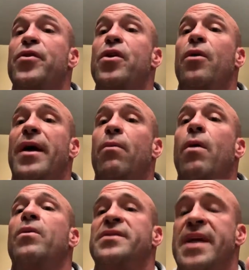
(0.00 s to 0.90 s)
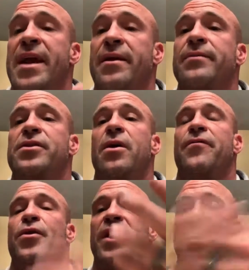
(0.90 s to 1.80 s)
You know that what was taken. So
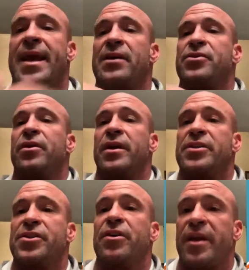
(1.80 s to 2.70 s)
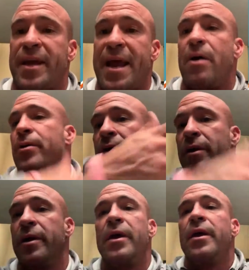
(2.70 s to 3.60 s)
if you need to cancel a certain account,
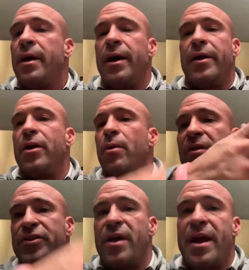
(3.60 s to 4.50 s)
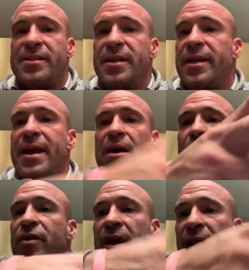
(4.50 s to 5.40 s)
or whether it's your Edison account or
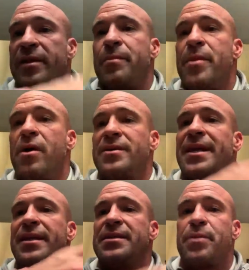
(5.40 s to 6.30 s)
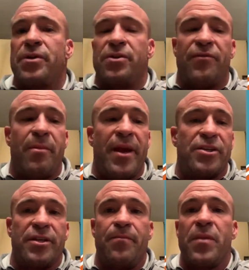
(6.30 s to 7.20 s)
whatever, you got to let them know, because that is personal
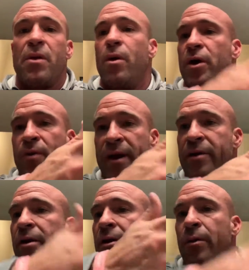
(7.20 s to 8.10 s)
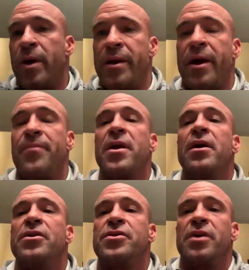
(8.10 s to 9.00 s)
information, or a credit card or whatnot.
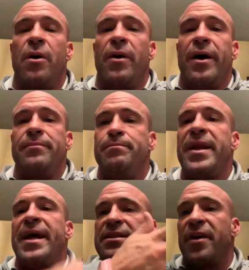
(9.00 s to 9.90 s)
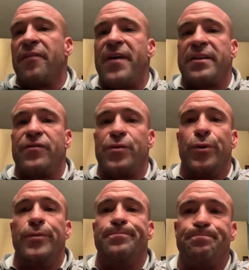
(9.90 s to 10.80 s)
So, but yeah, it's a very effective
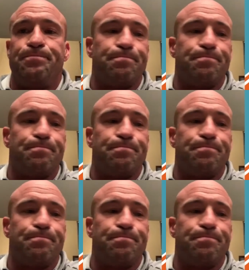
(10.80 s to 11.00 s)
tool.